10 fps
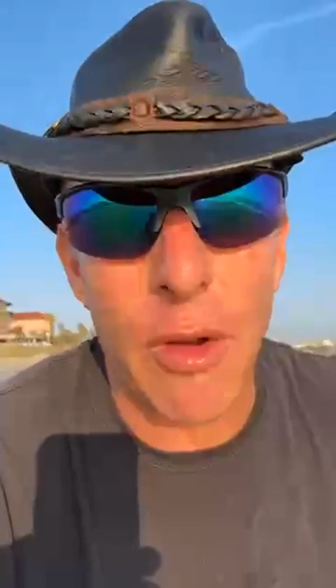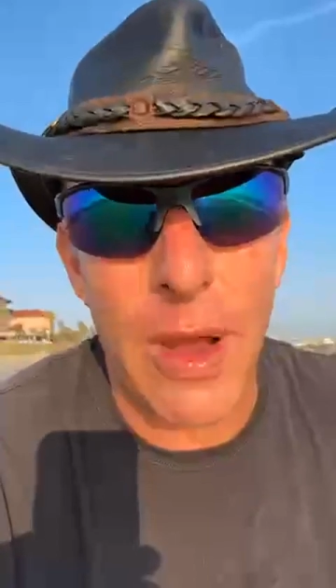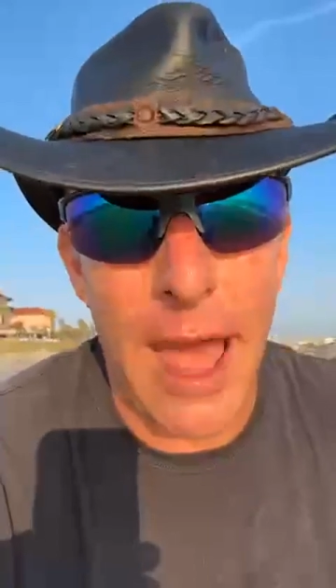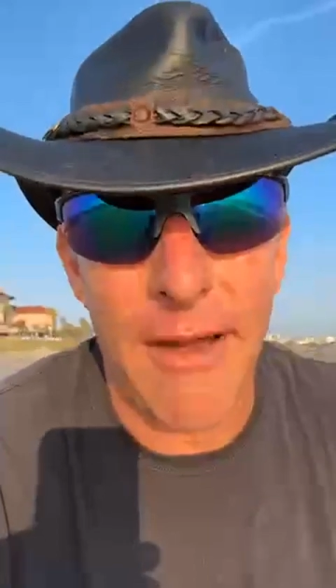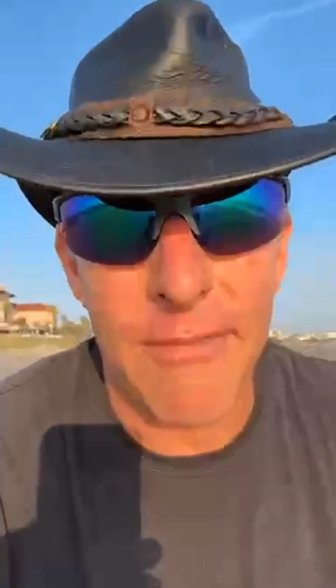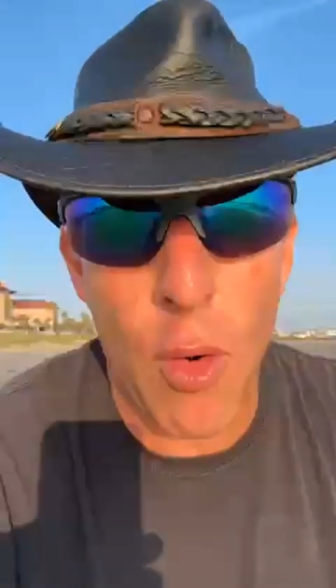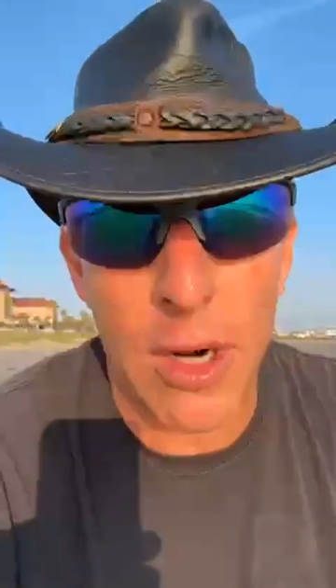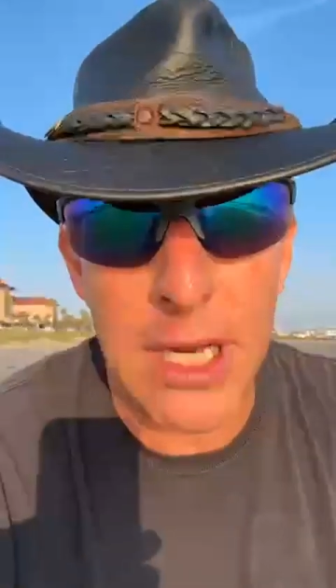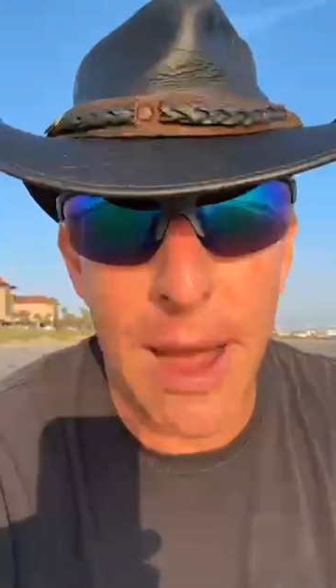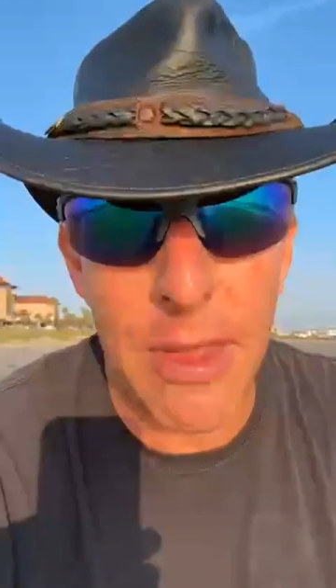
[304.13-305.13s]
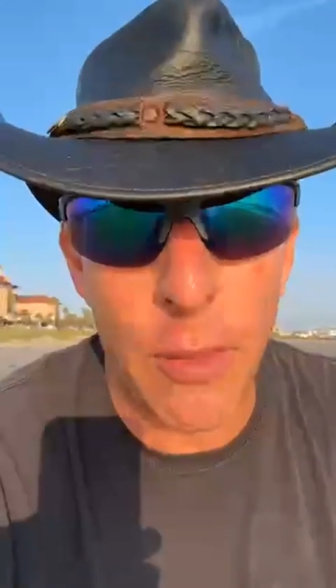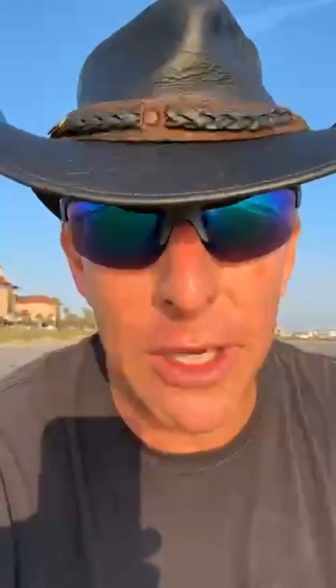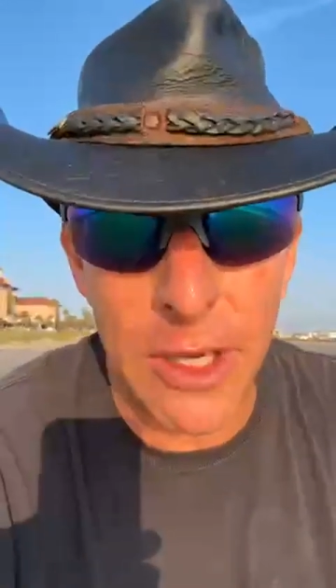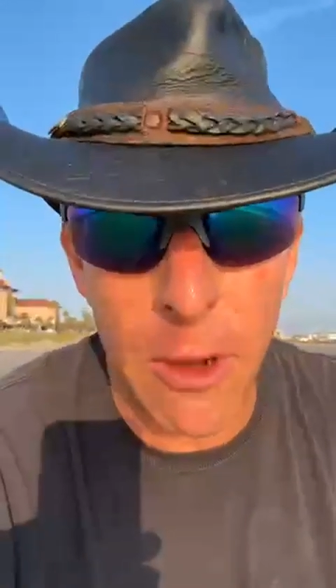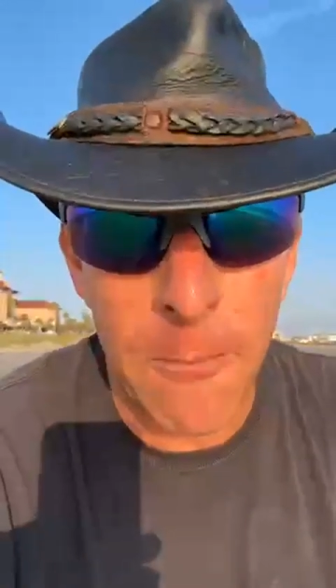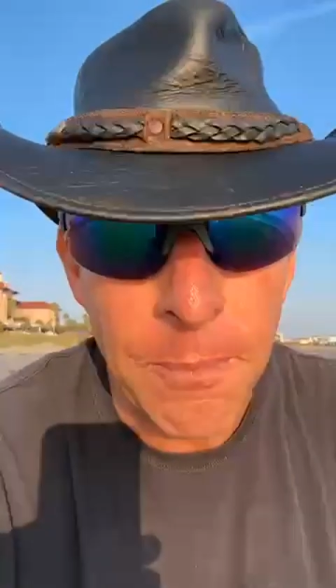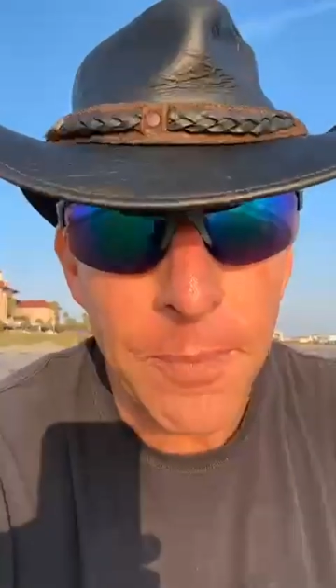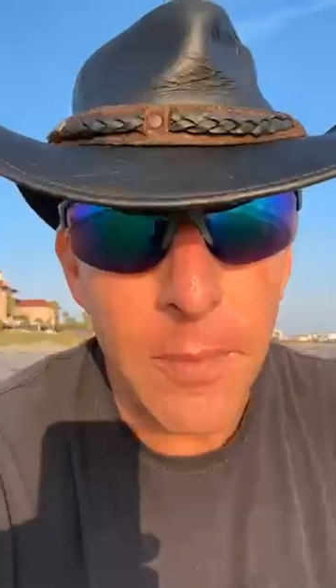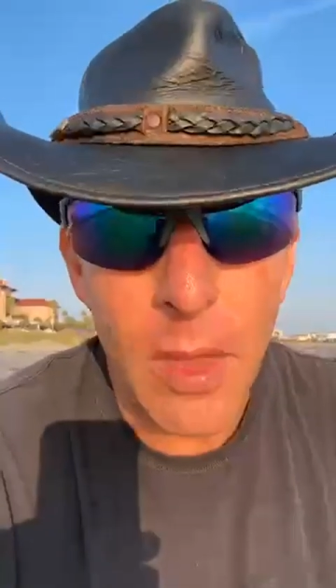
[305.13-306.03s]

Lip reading: think we have more time than we do.